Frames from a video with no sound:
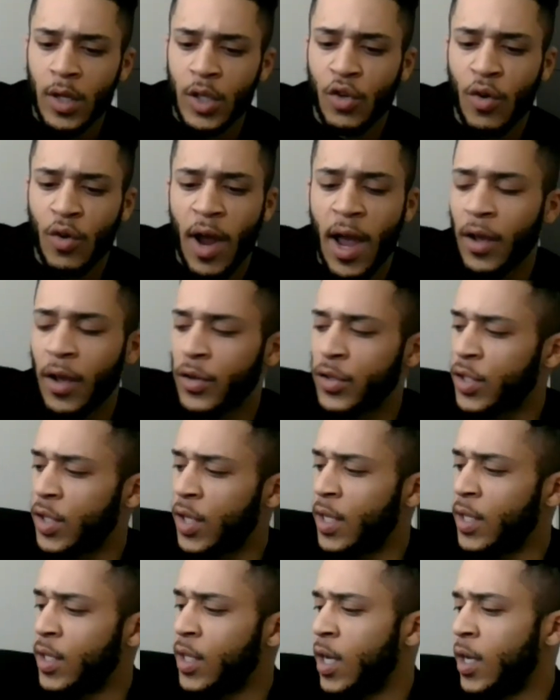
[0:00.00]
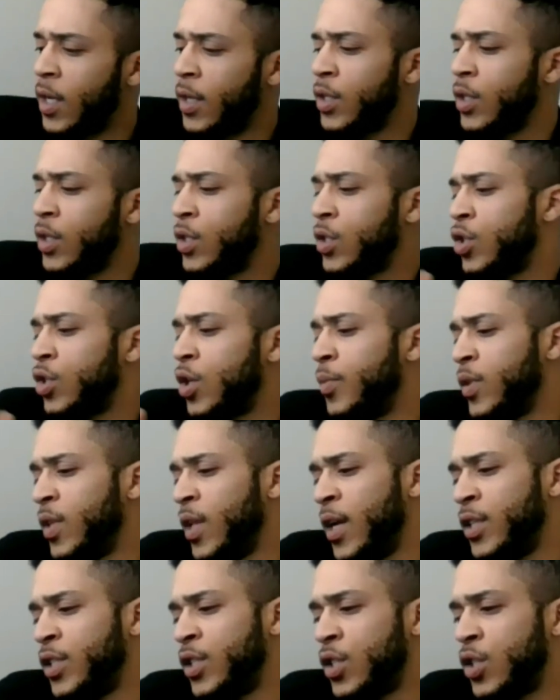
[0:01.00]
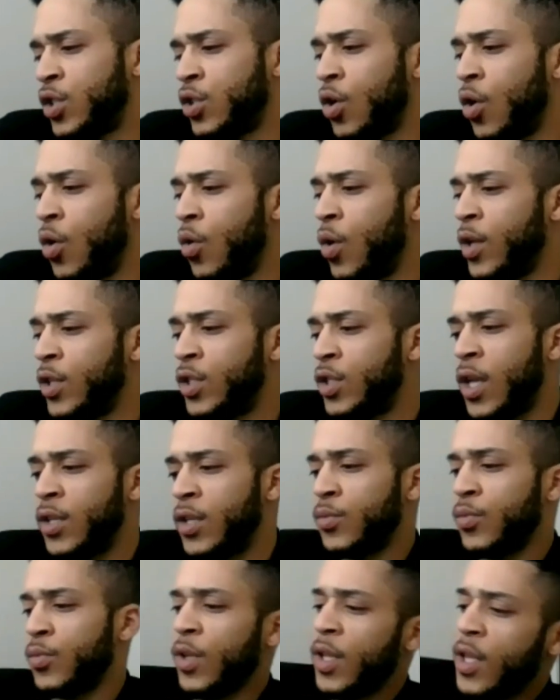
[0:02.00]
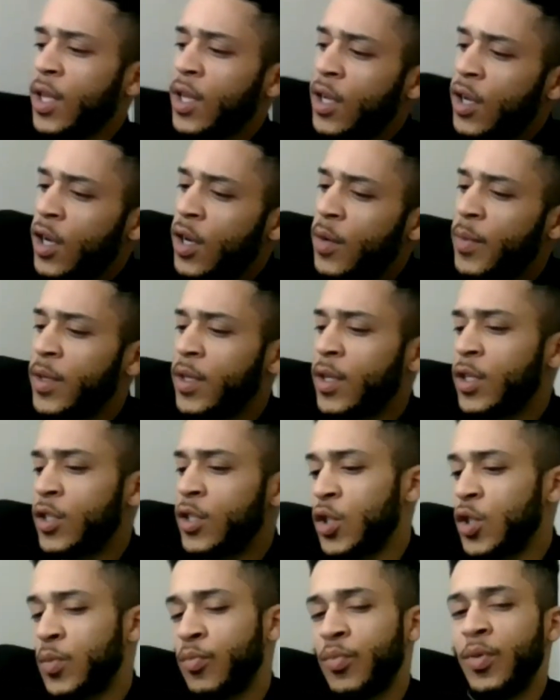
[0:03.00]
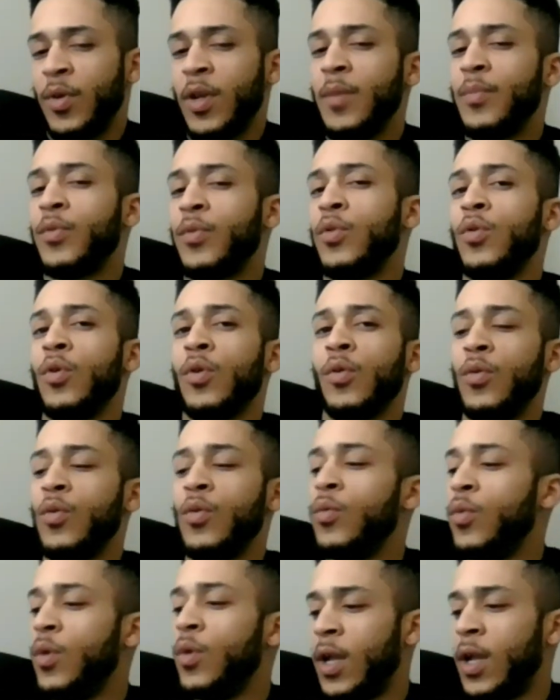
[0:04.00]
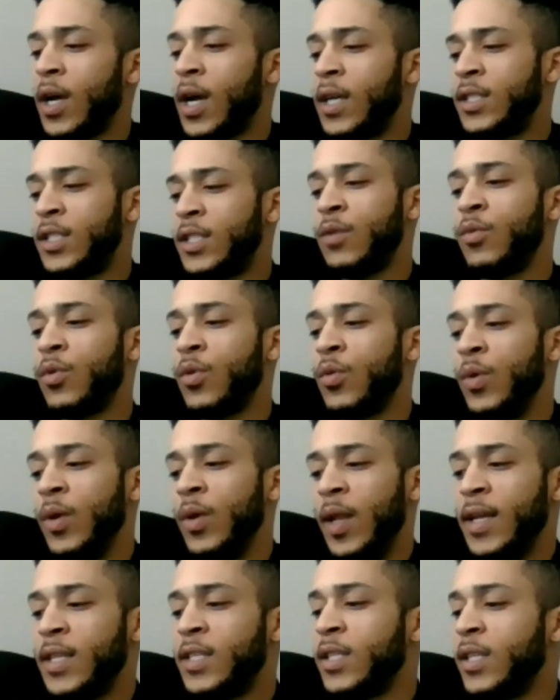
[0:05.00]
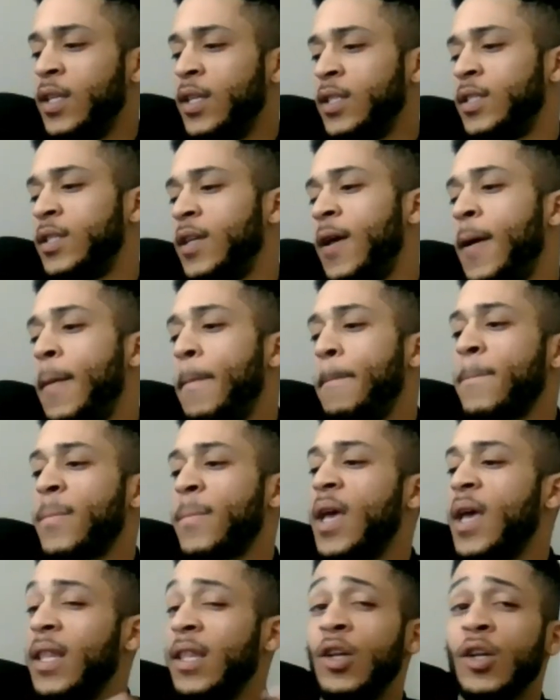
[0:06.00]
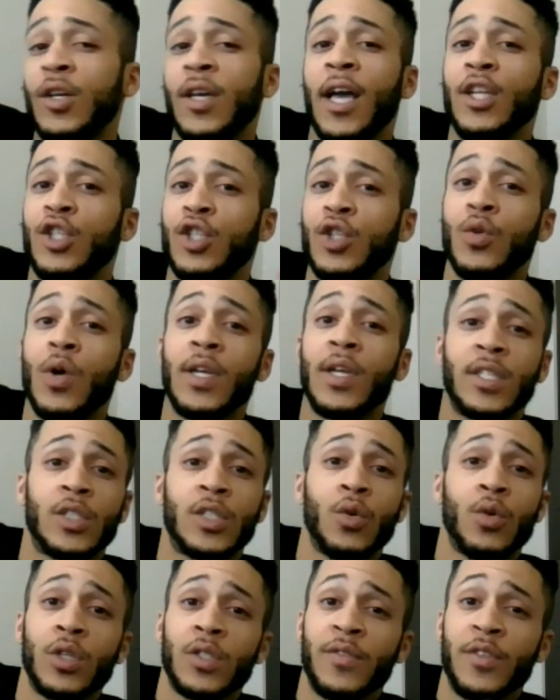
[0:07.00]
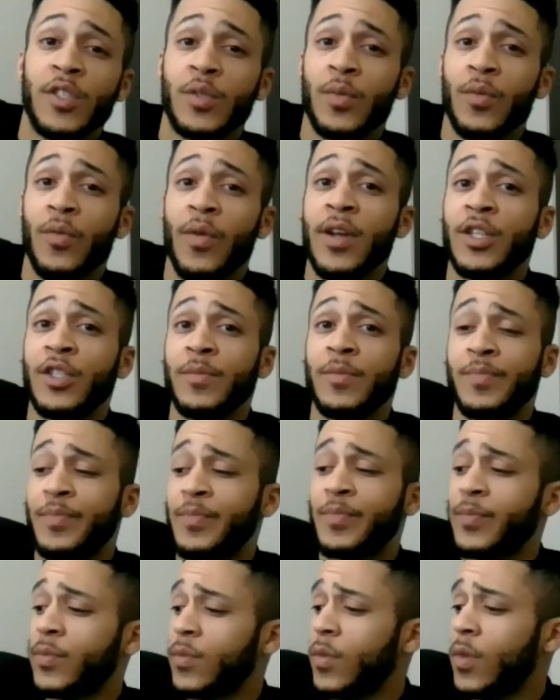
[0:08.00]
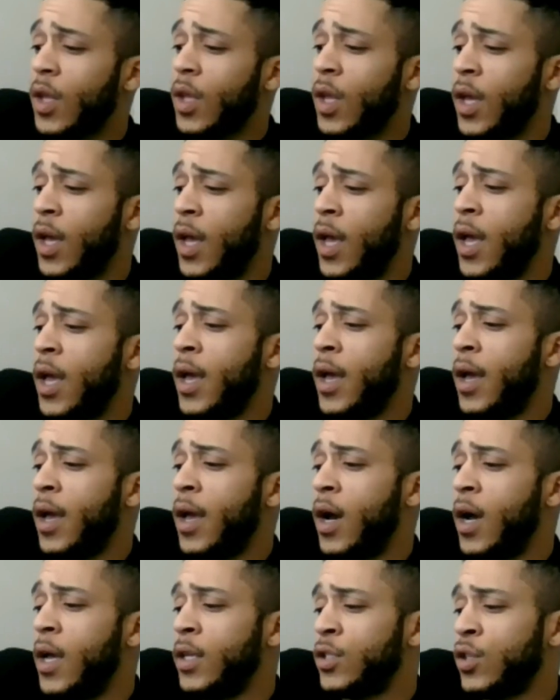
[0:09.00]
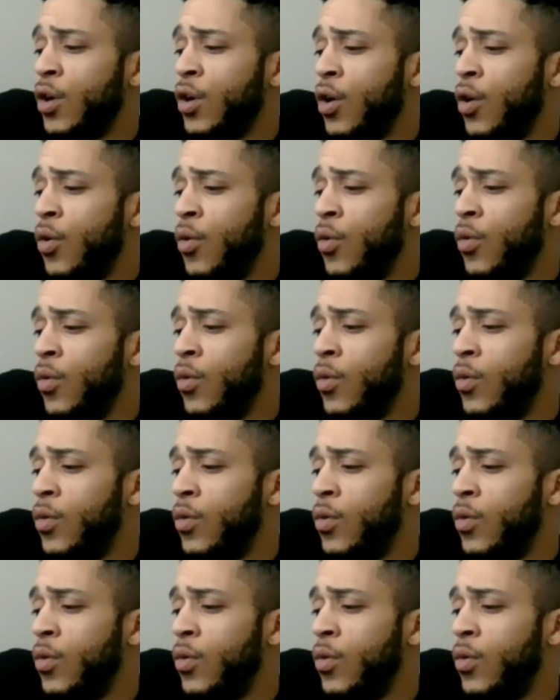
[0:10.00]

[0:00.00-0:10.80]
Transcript: trials and, and uh, tribulations. So it's it's really good because there's people who are, who, like I said, will relate to this and look at you as a source of inspiration. Yeah. yeah. So